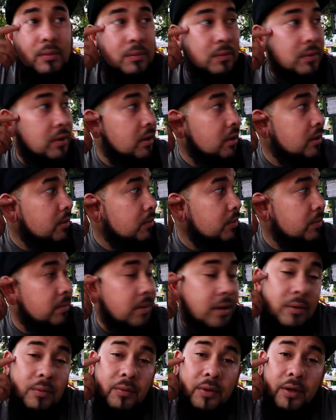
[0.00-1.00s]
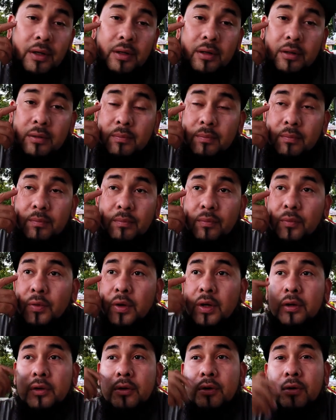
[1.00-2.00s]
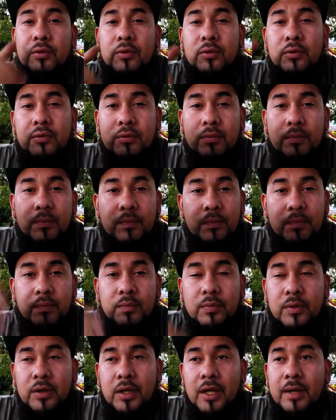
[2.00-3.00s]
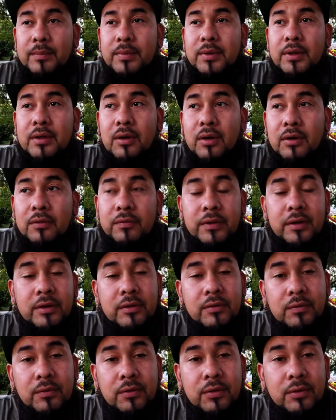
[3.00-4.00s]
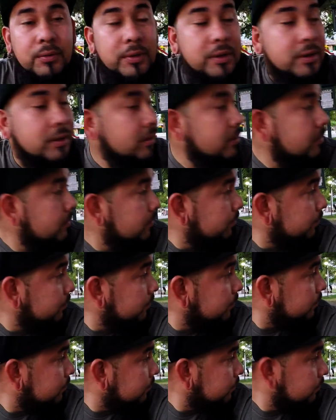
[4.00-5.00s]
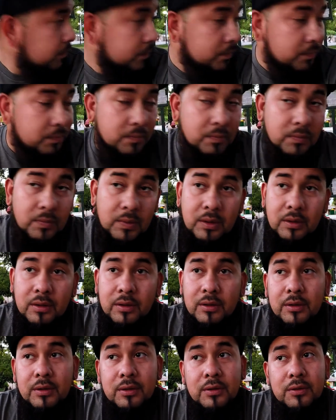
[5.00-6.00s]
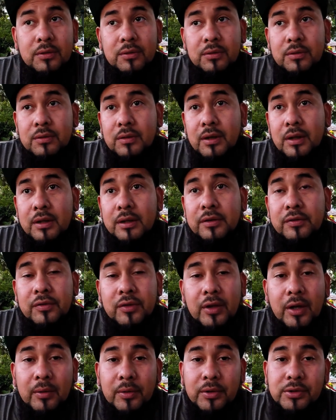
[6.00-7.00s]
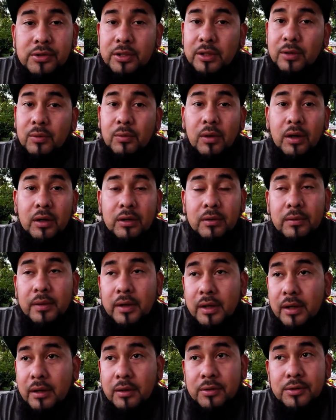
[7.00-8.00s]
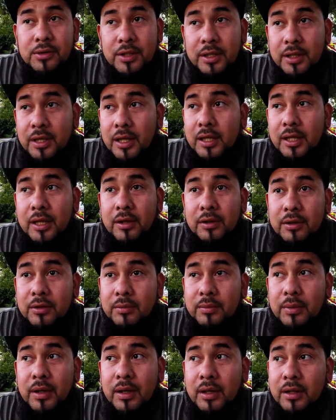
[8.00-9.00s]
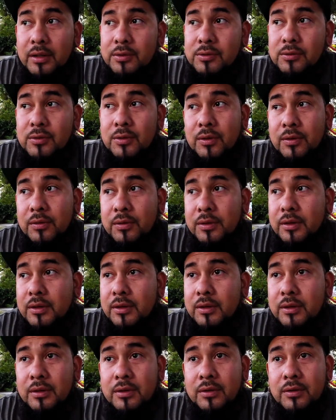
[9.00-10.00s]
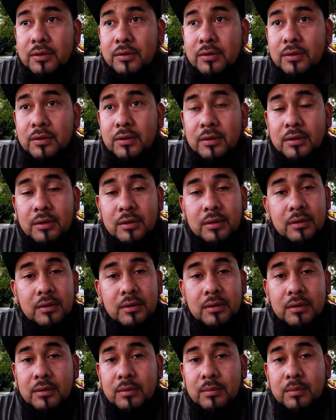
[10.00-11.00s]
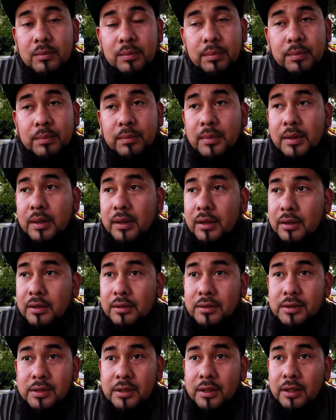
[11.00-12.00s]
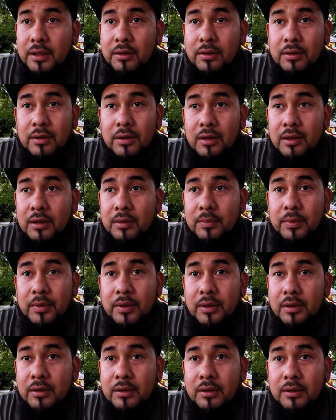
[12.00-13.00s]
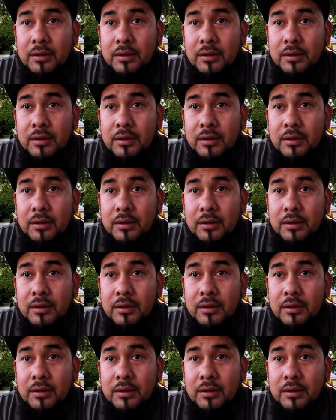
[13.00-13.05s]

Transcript: Uh, we might rent one of those camping RVs for the weekend because at least that way she can walk around, she can hang out in the back, do her own thing, because, man, to get her up and